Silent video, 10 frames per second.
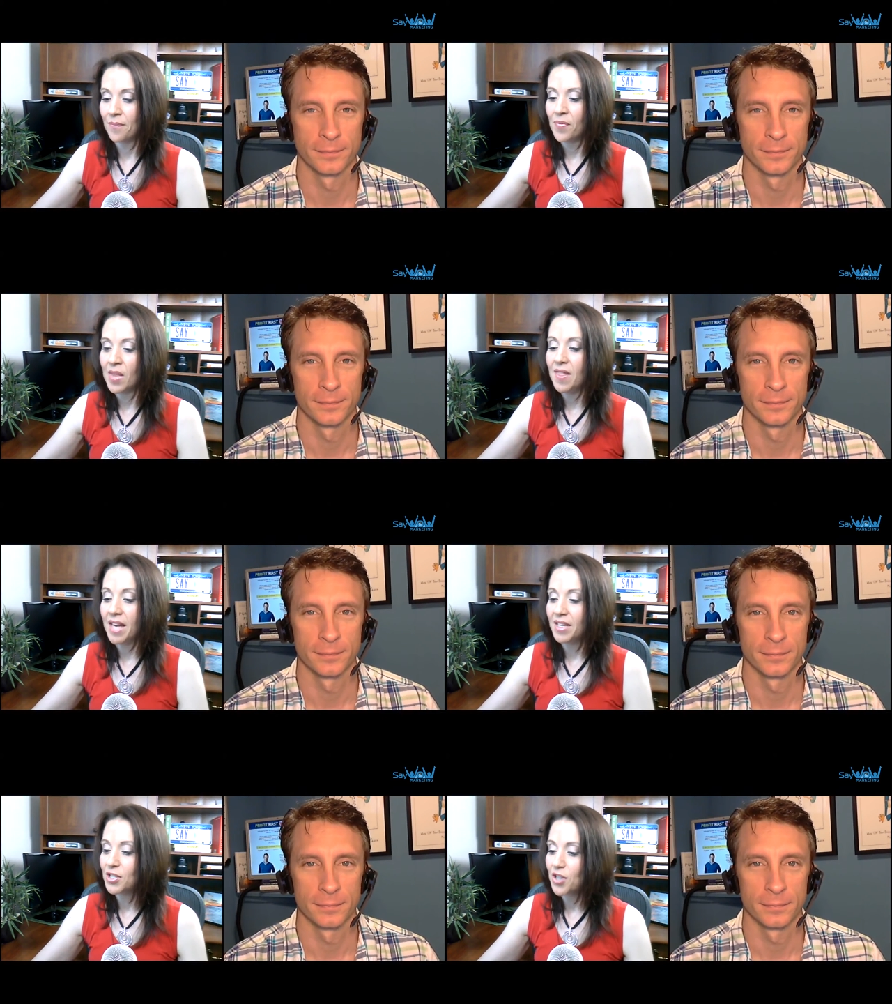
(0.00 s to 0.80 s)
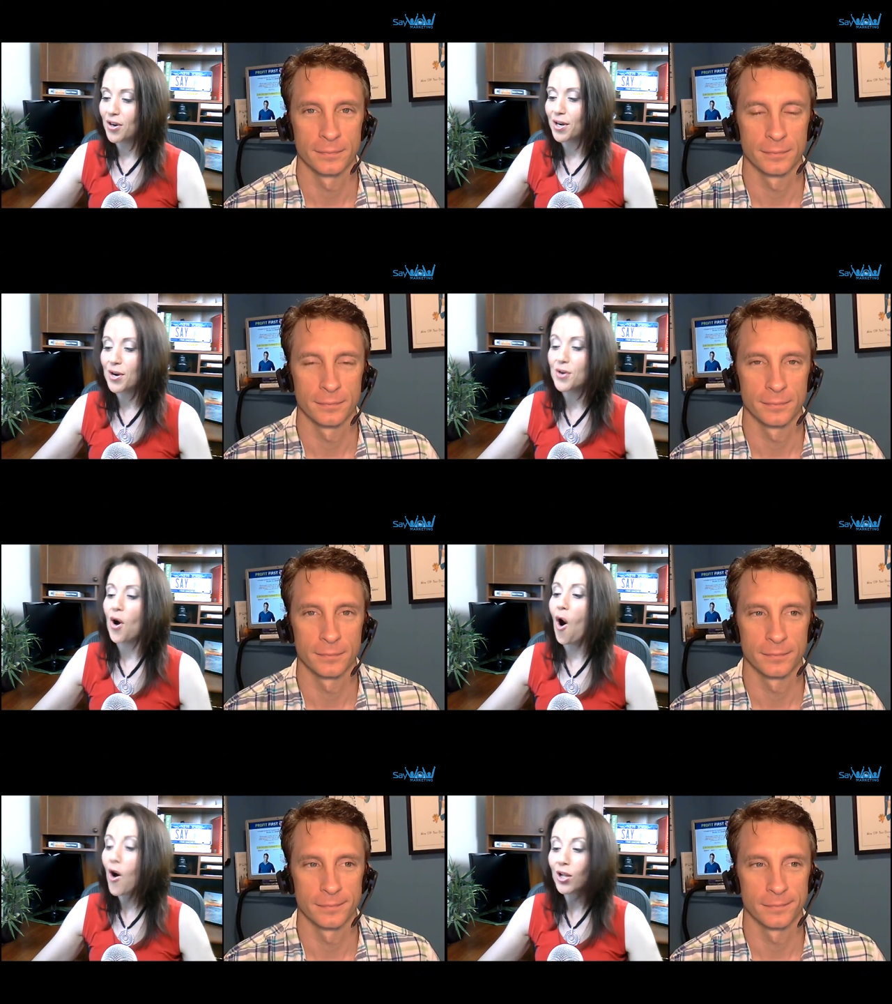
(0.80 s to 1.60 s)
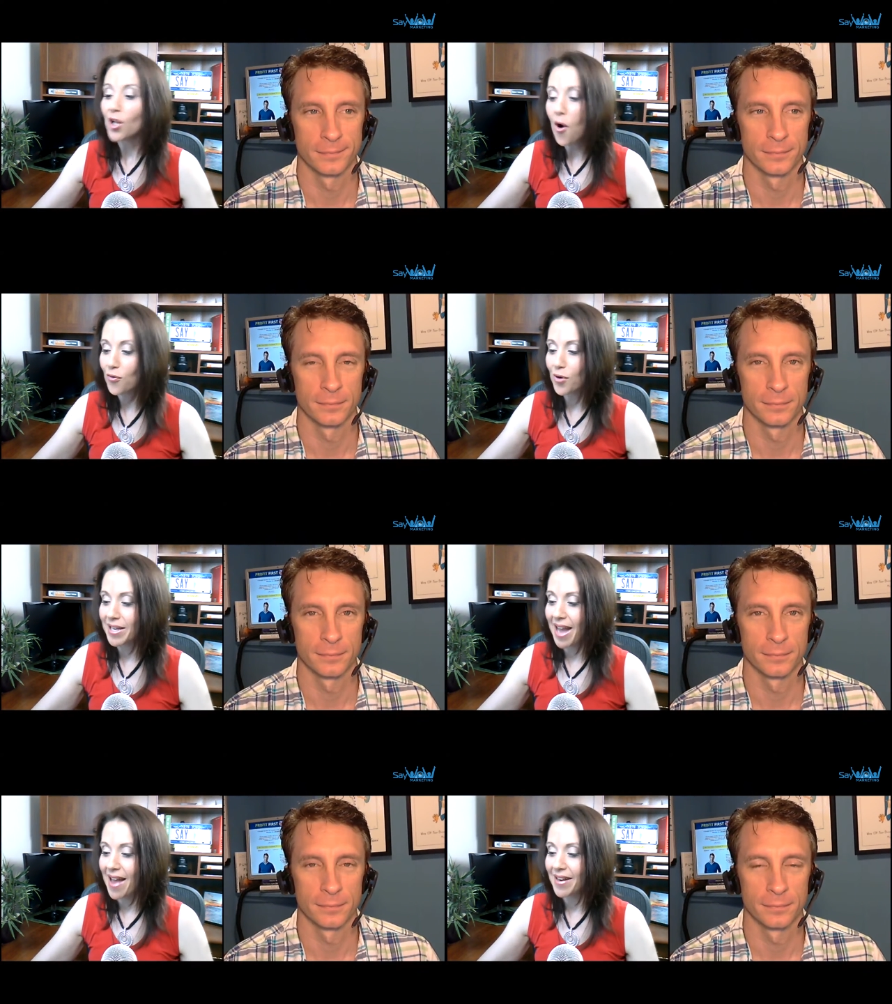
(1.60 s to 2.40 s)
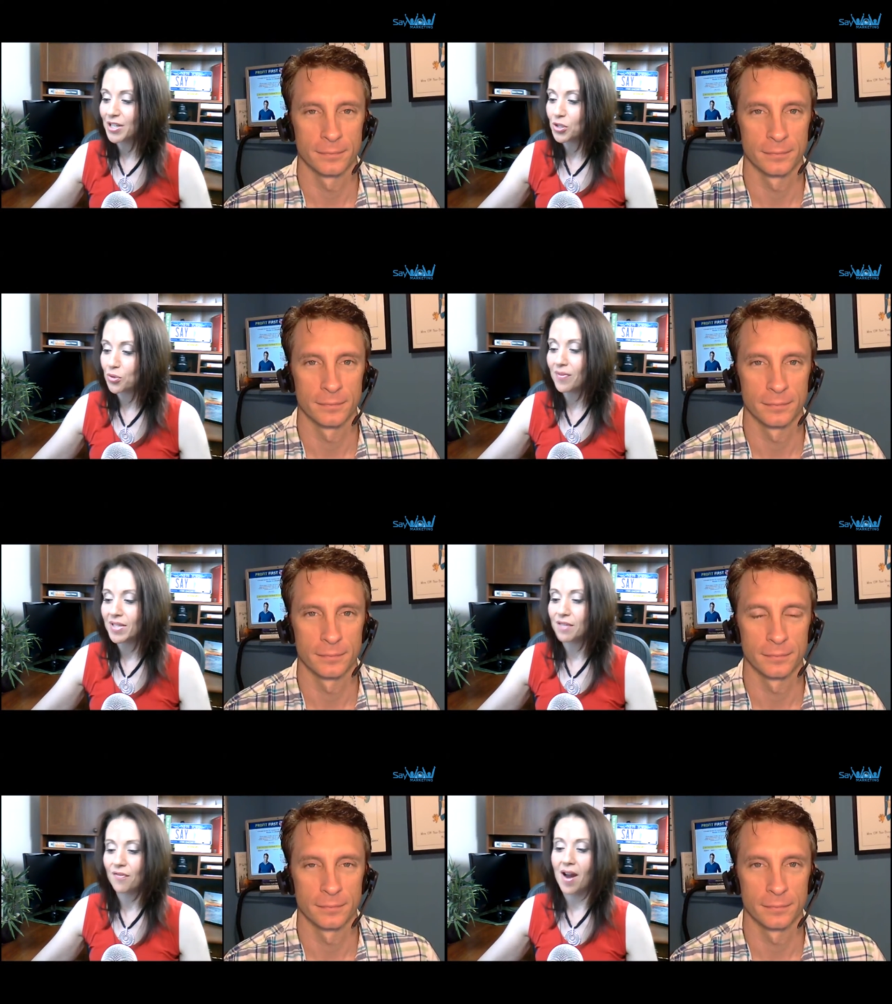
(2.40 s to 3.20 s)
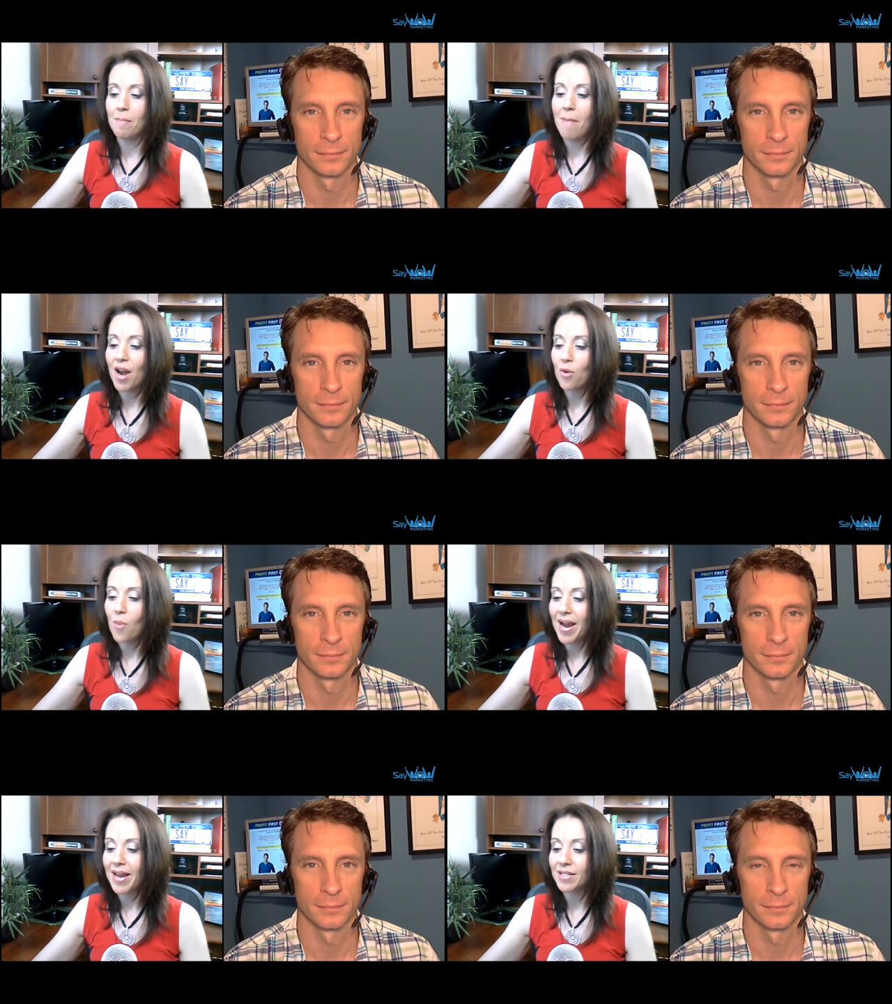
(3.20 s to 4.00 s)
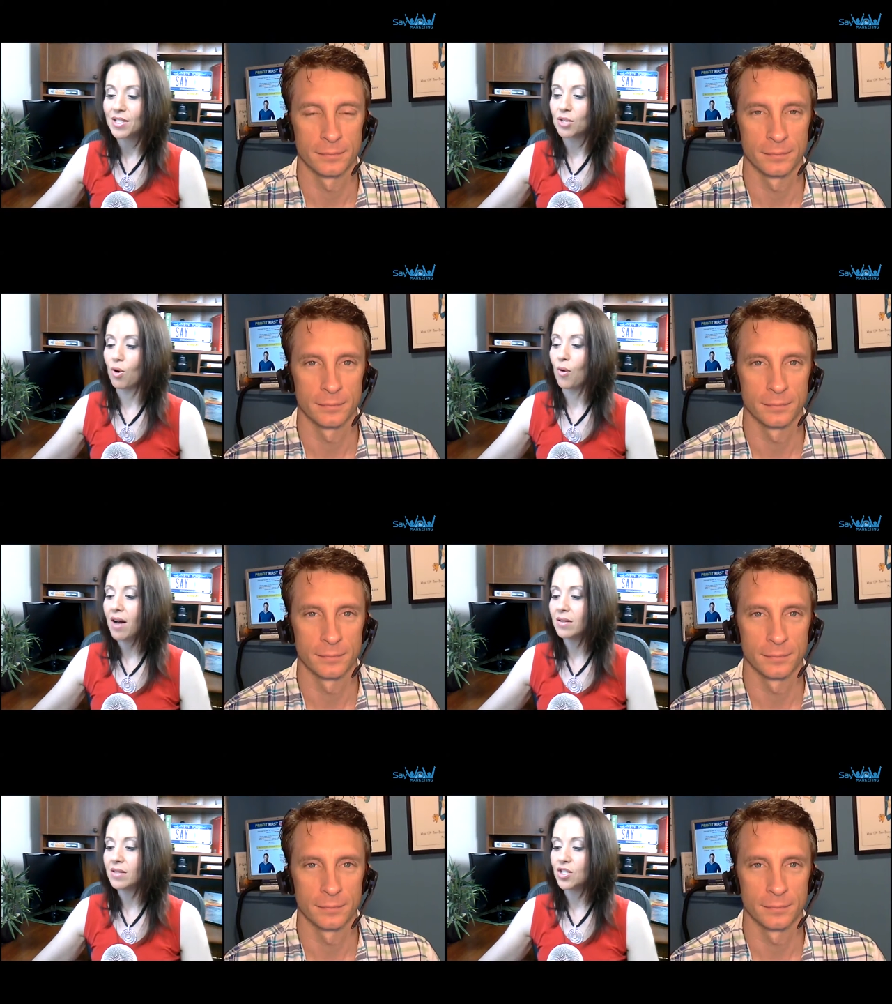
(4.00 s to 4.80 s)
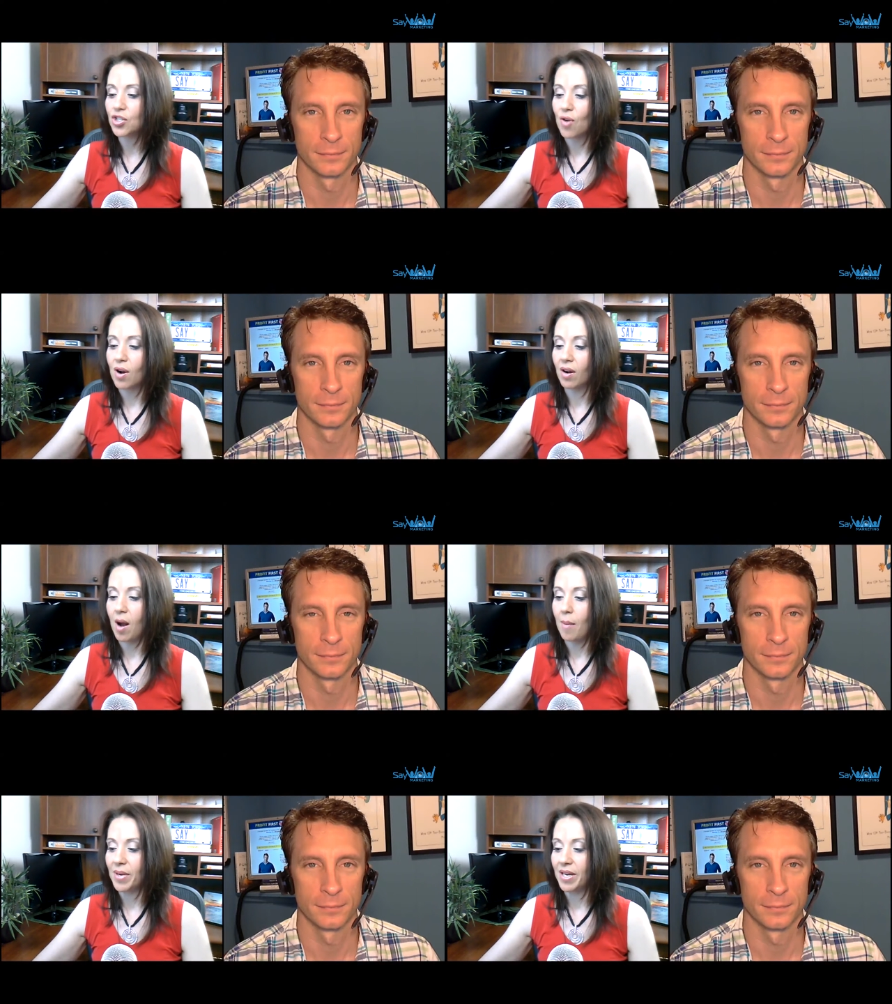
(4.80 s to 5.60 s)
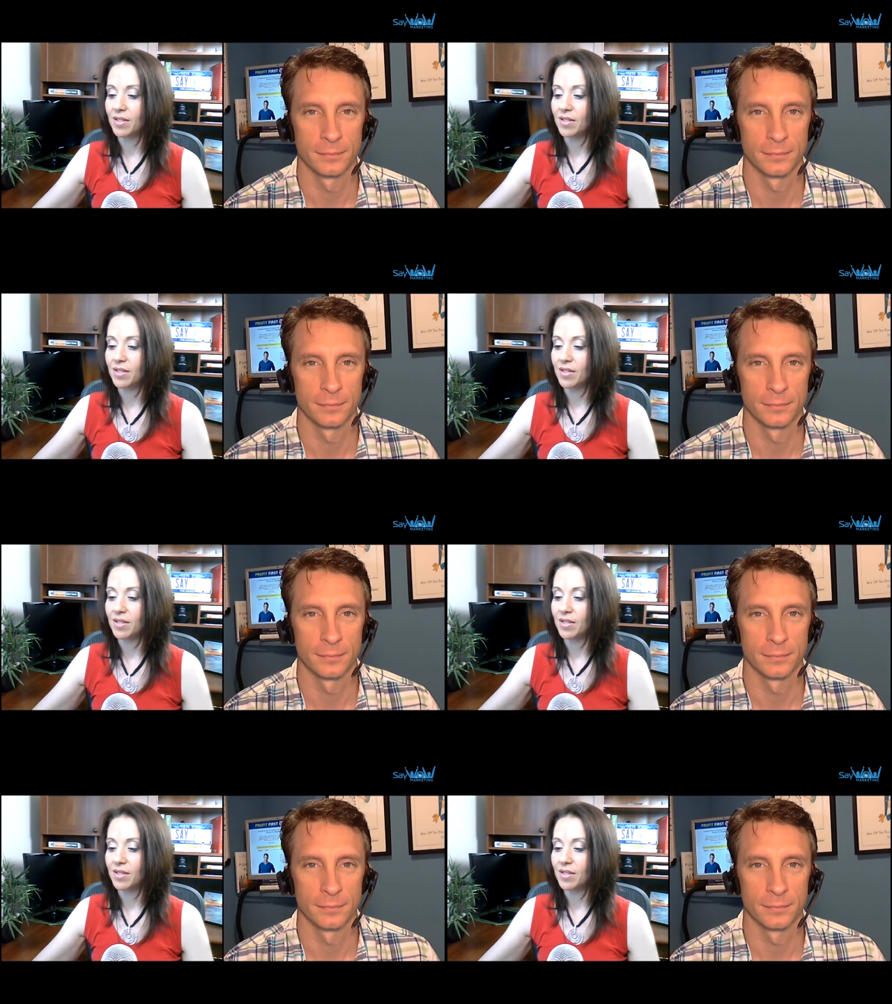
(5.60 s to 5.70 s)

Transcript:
Speaker 1: Then he started it all over again, driven to find better ways to grow healthy, strong companies.